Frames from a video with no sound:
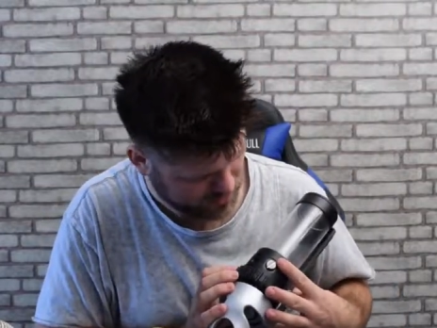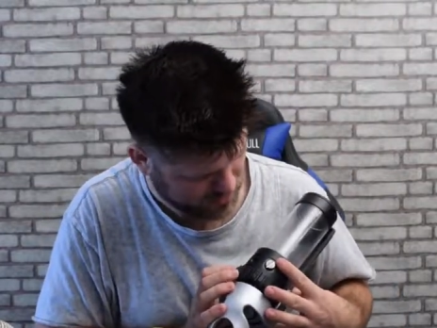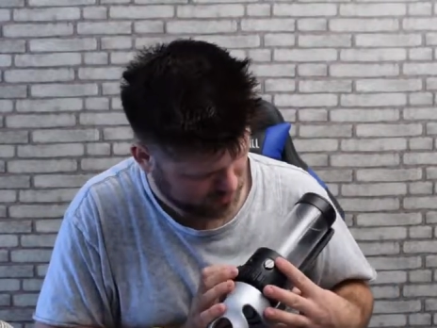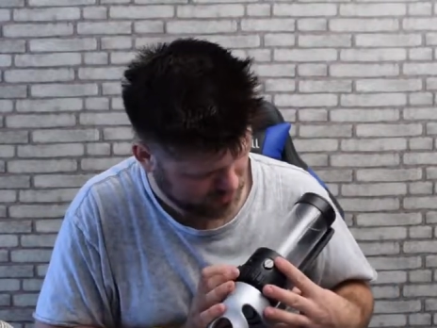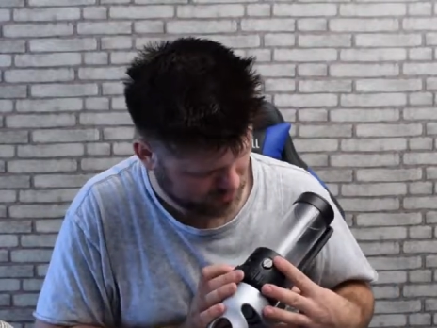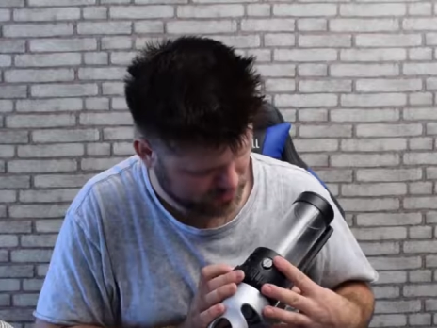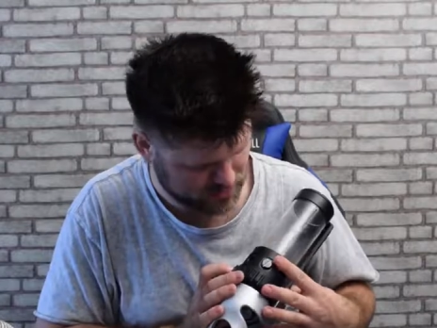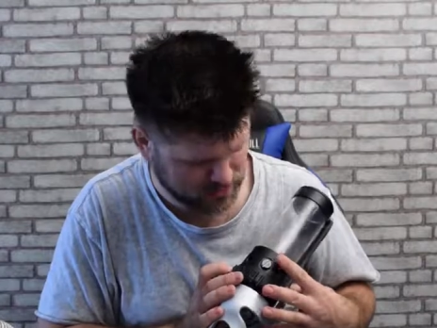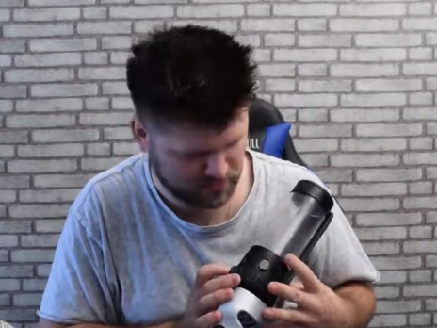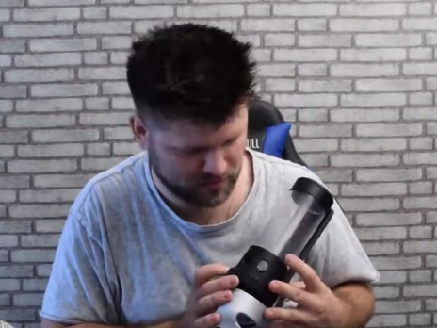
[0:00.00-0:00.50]

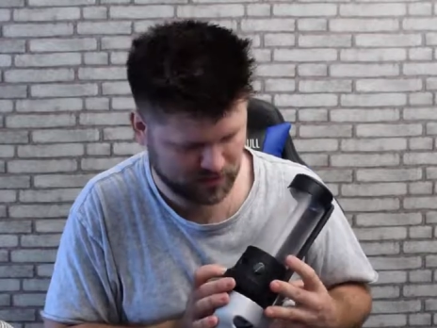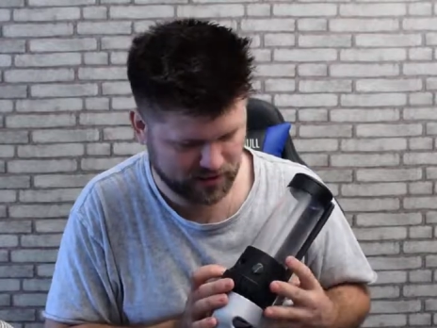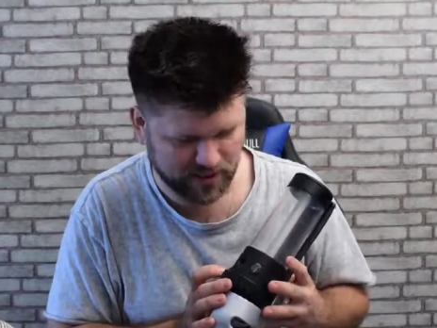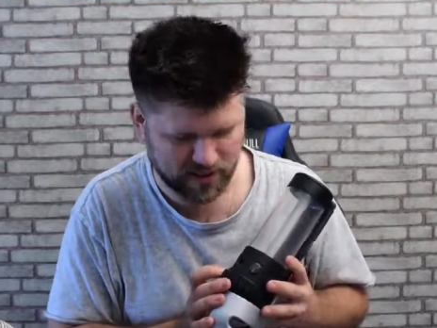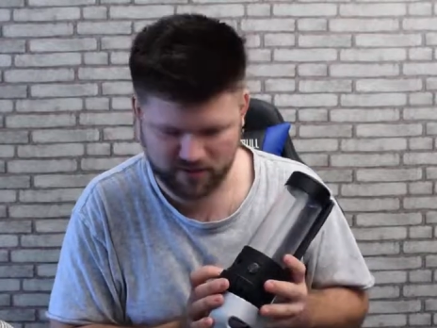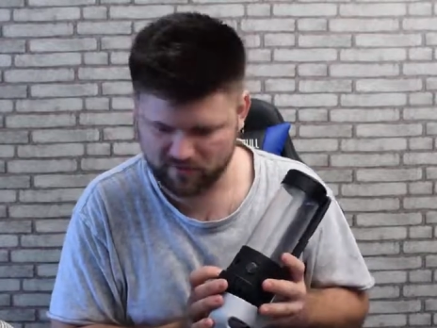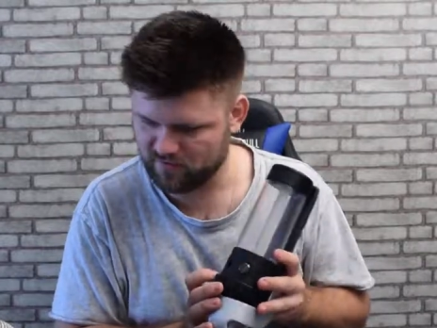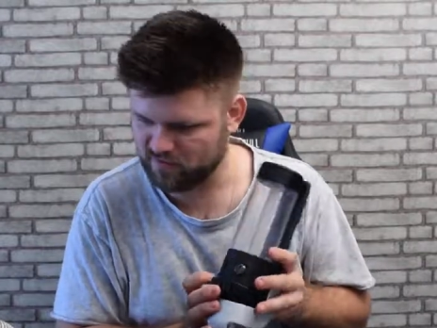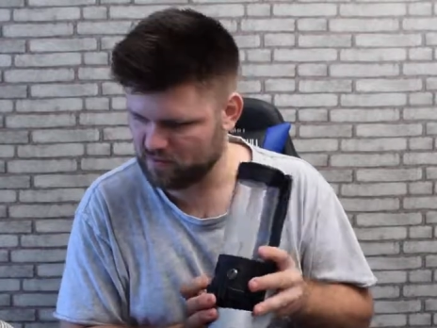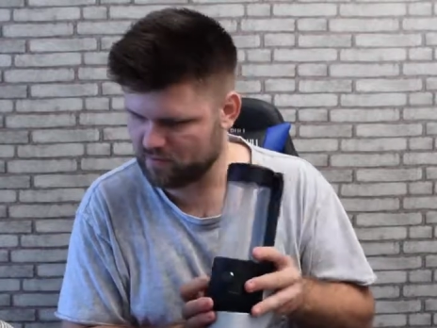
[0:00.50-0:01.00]
because I
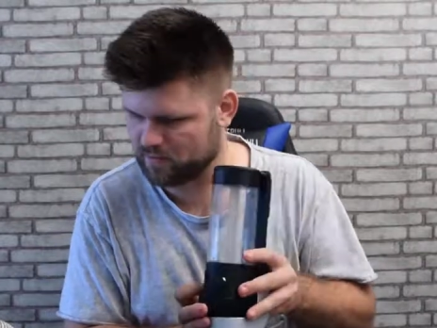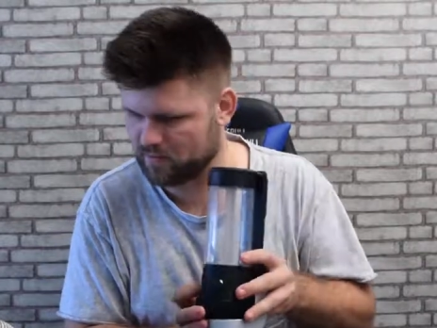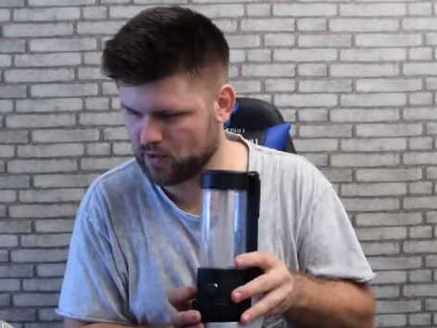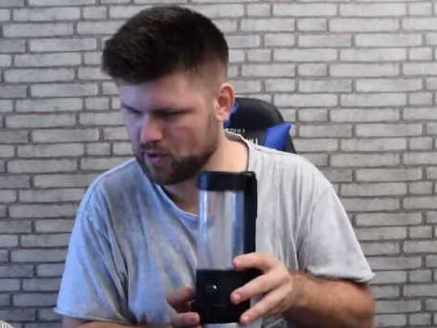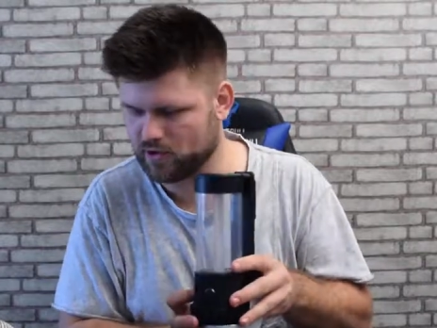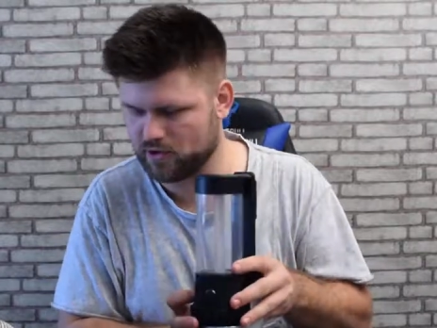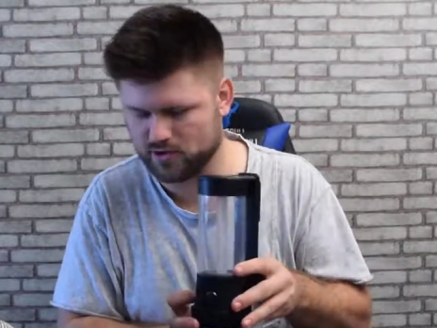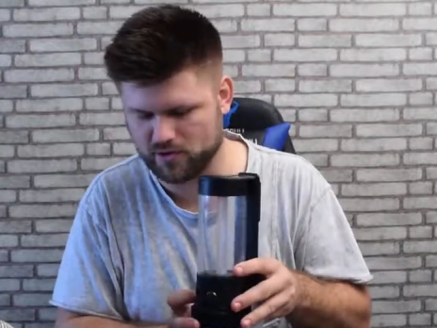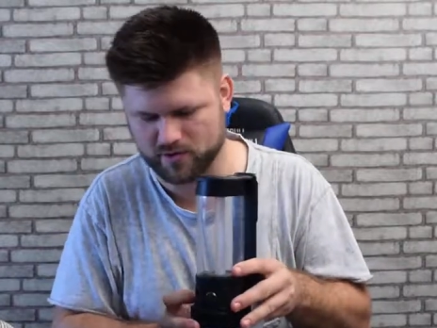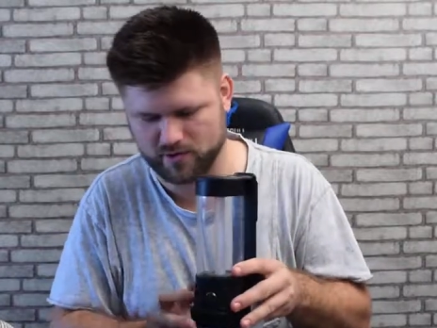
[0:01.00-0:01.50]
believe
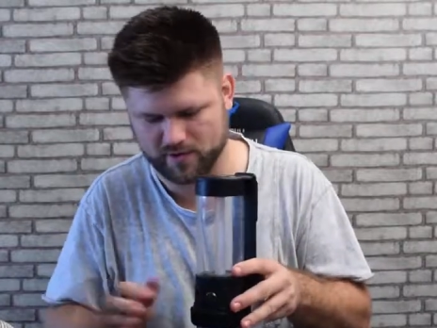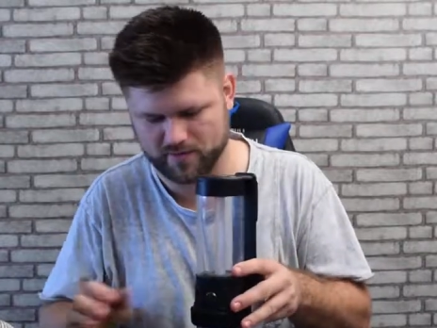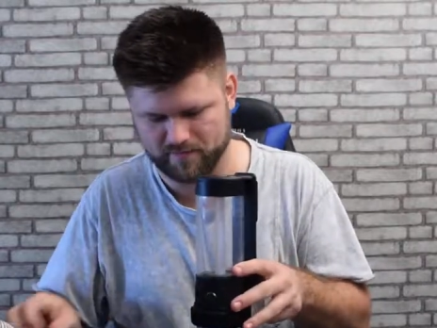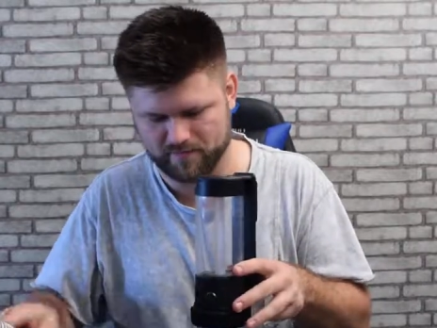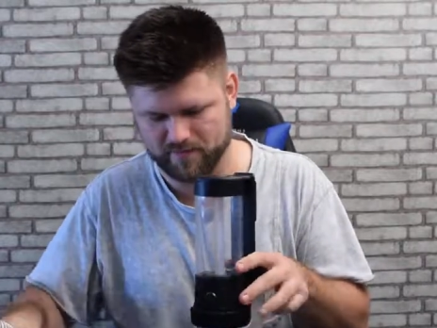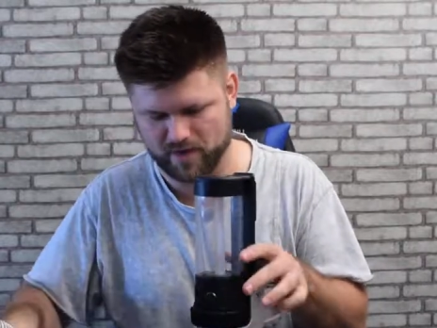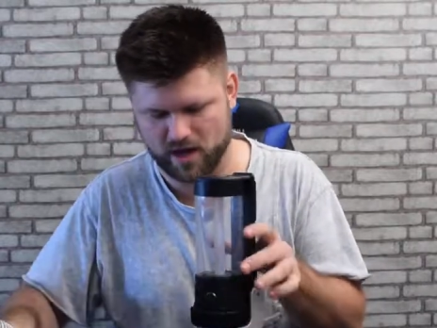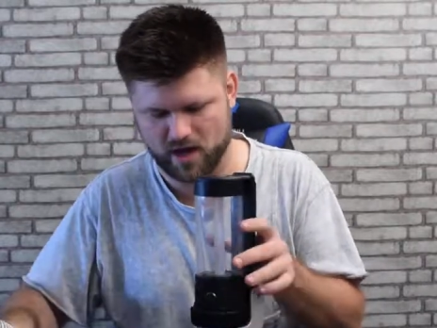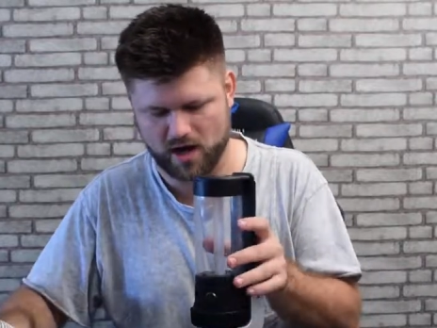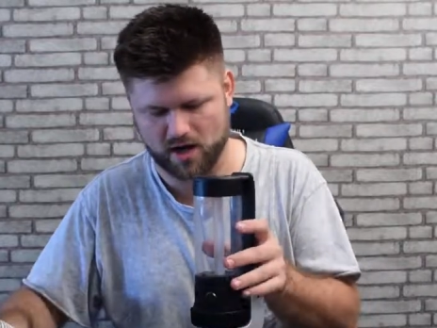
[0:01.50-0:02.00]
both of
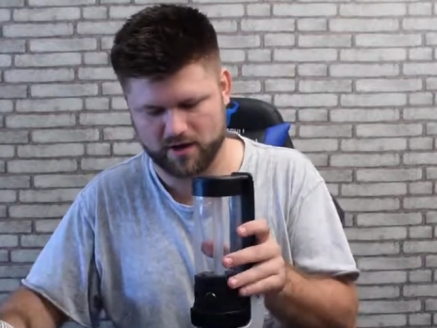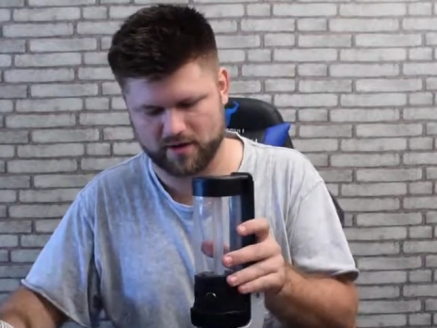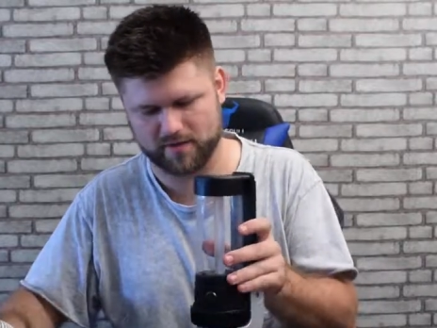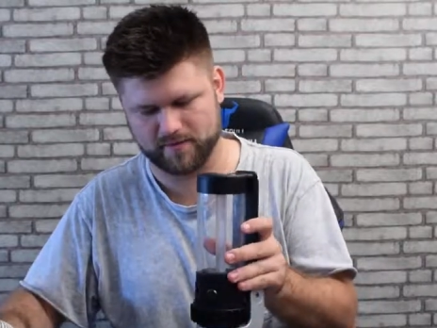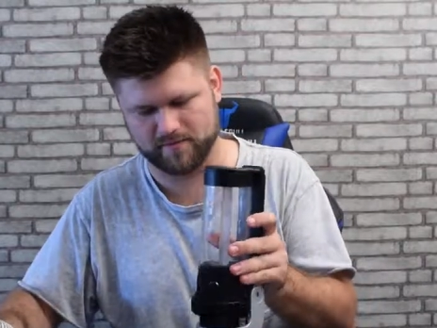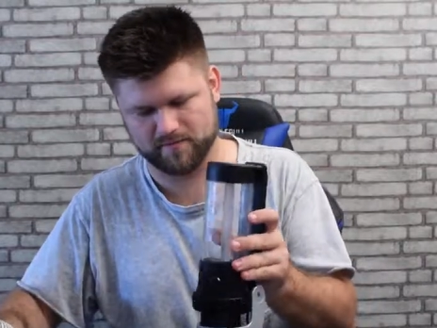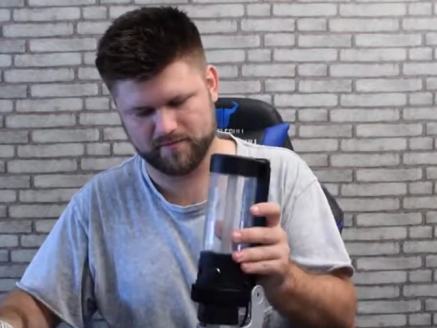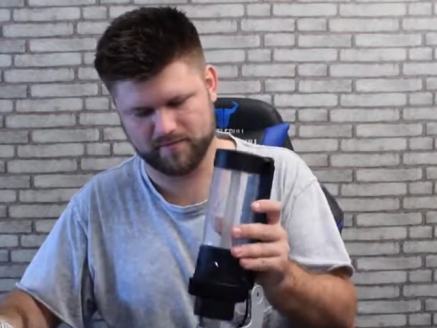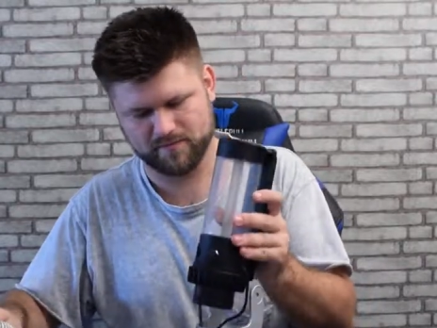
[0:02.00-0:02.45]
them are